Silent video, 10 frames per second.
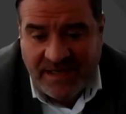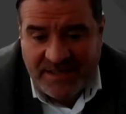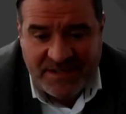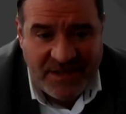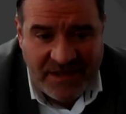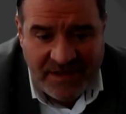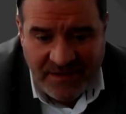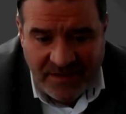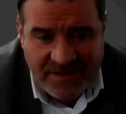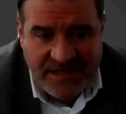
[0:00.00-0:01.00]

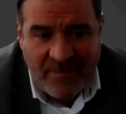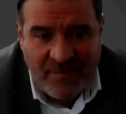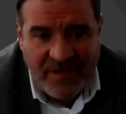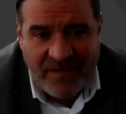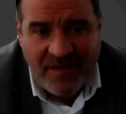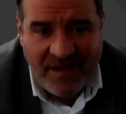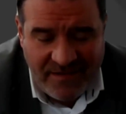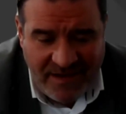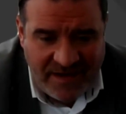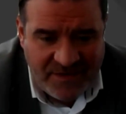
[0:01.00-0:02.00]
the example I
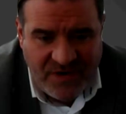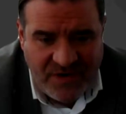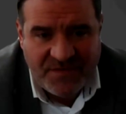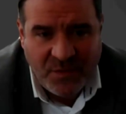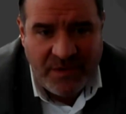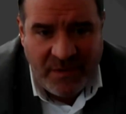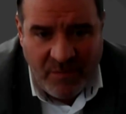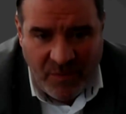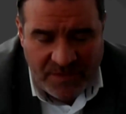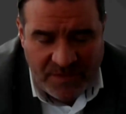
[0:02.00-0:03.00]
thought kind of drives home the
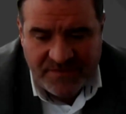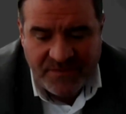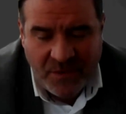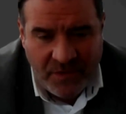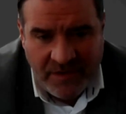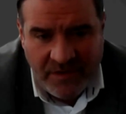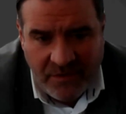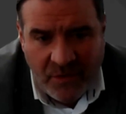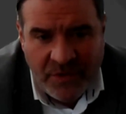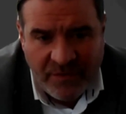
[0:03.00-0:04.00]
importance of knowing
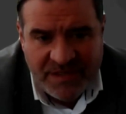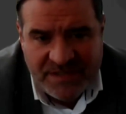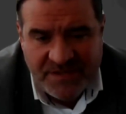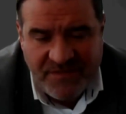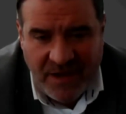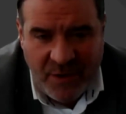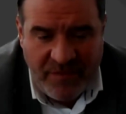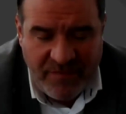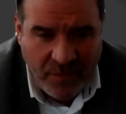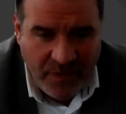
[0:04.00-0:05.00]
your business value
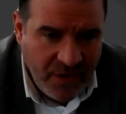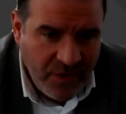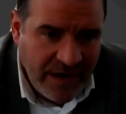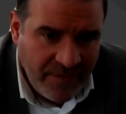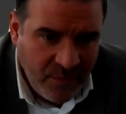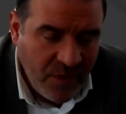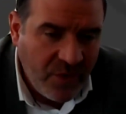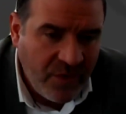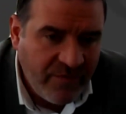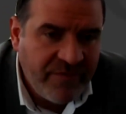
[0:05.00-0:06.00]
before you go down the
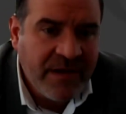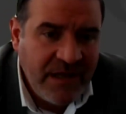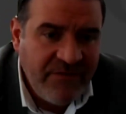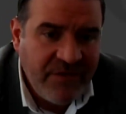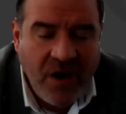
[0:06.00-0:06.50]
road of even